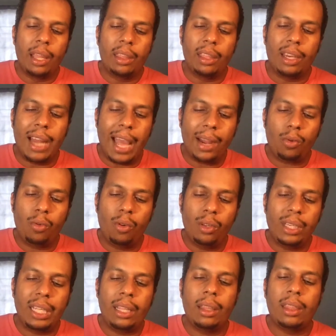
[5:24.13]
The night rolled
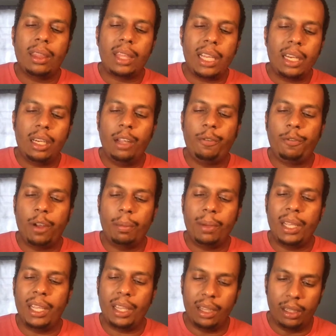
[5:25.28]
in thinly from the
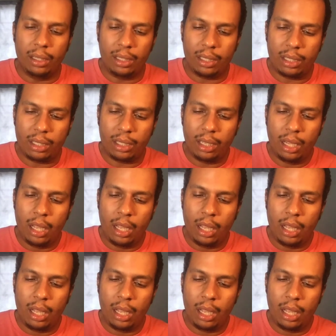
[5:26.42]
hills,